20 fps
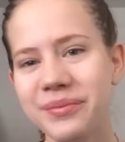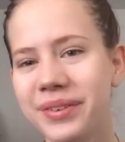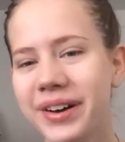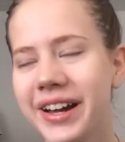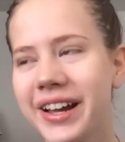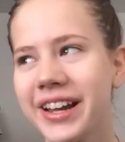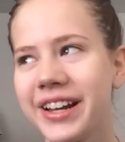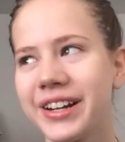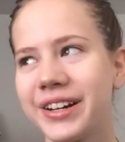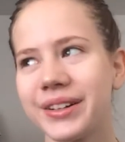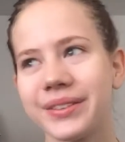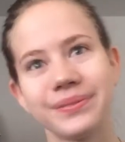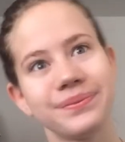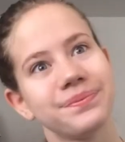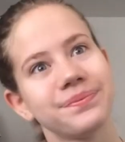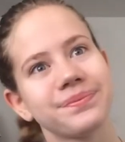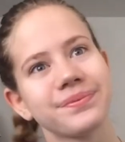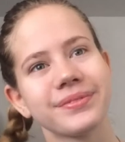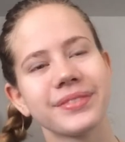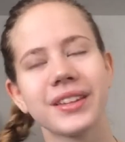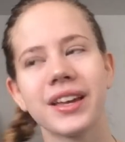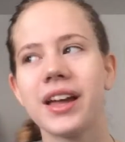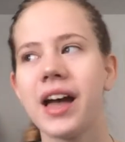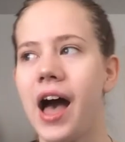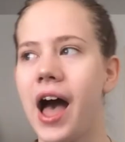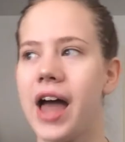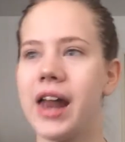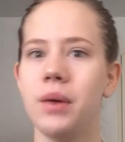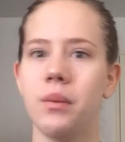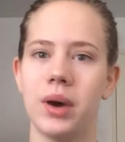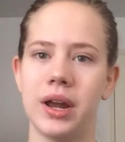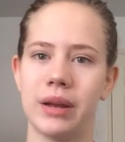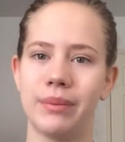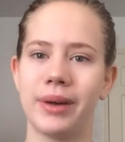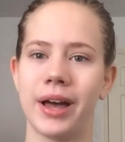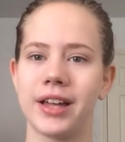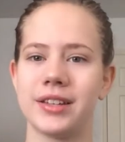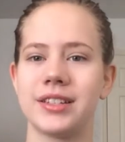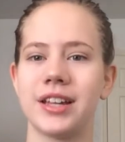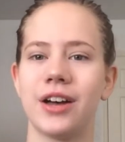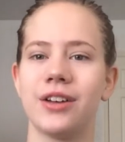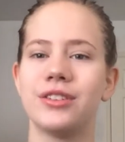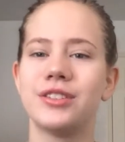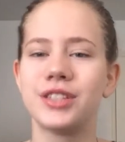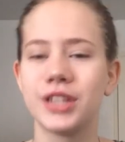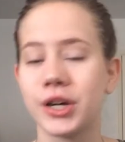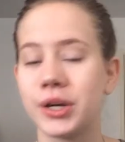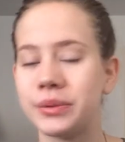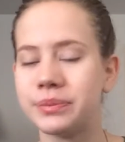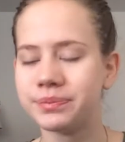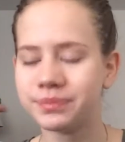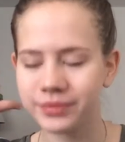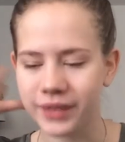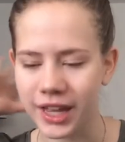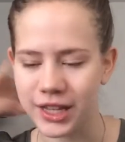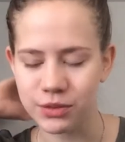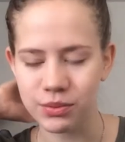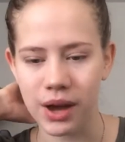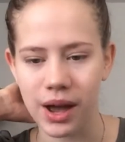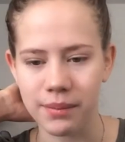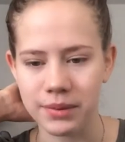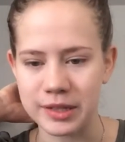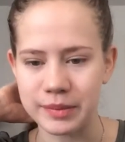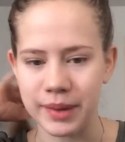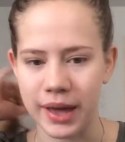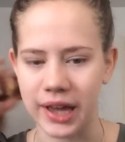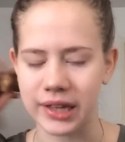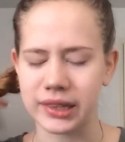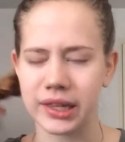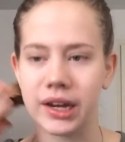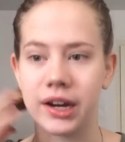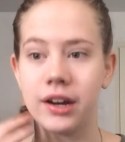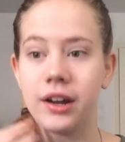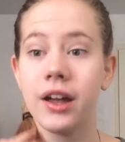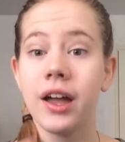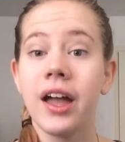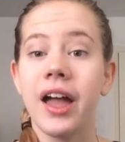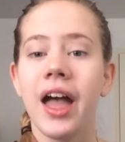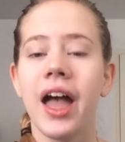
but you know, I didn't want to pass out, so that's why I was back there.